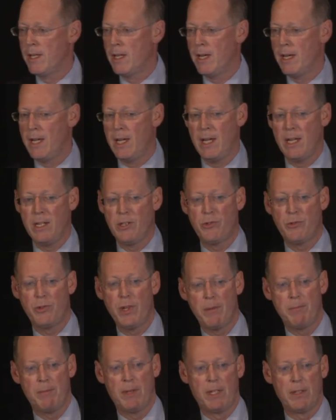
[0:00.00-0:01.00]
a
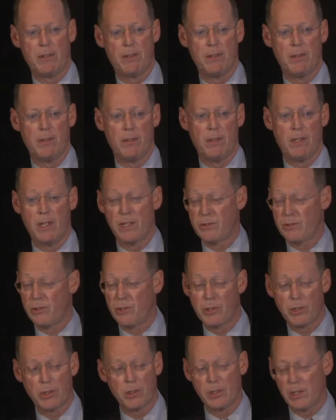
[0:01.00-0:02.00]
treatment, a
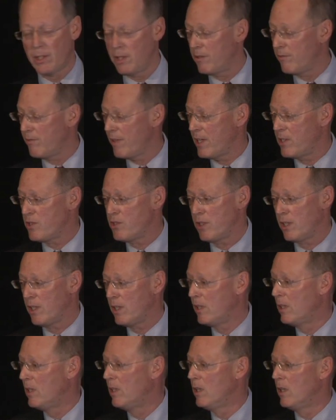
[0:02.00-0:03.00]
surgical
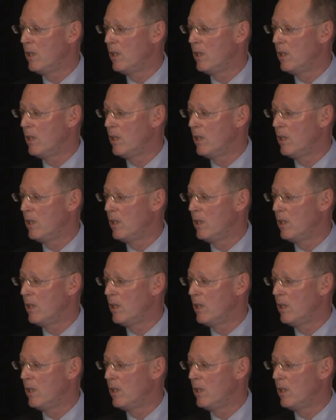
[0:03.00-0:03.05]
intervention,